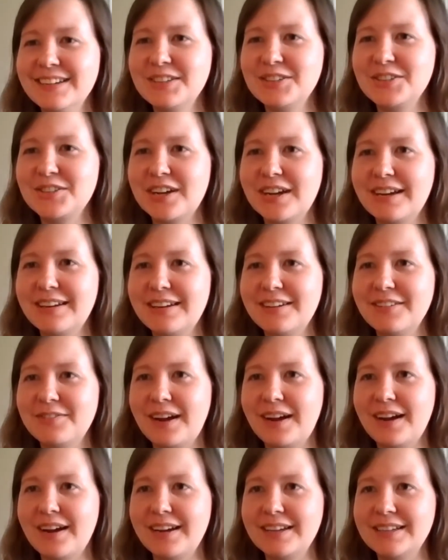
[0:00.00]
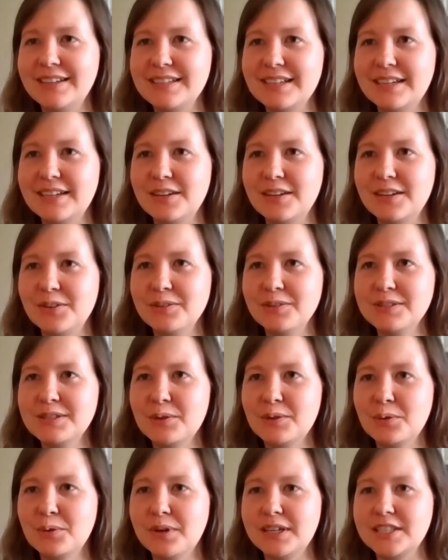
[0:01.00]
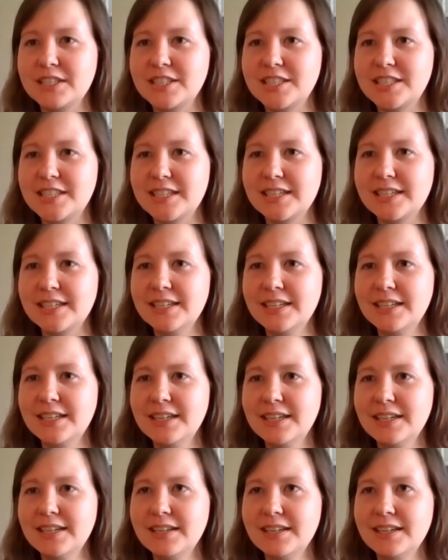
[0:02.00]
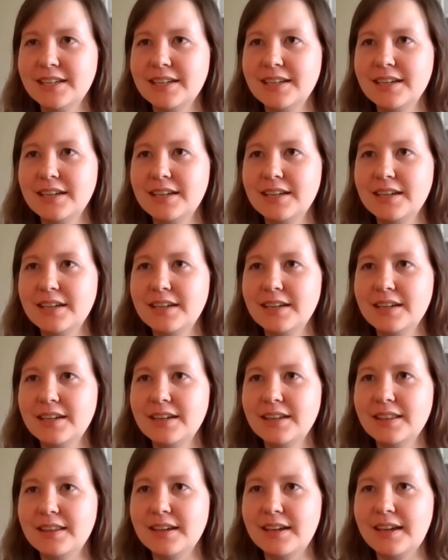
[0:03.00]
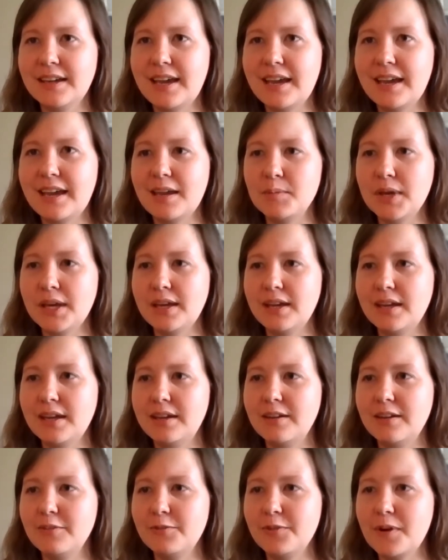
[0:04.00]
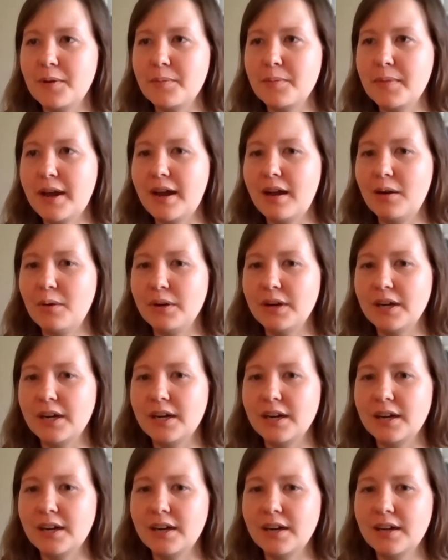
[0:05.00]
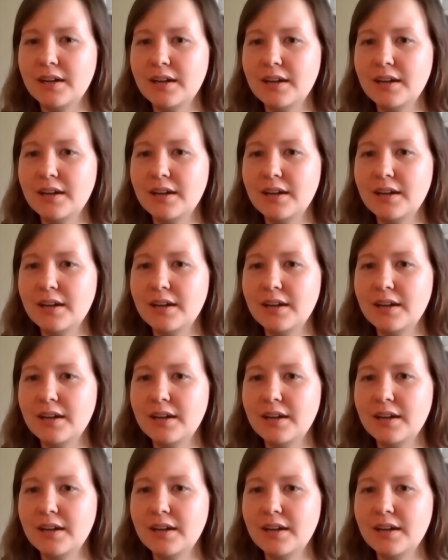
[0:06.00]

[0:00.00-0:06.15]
trying to find, I know there was a question that came in from our,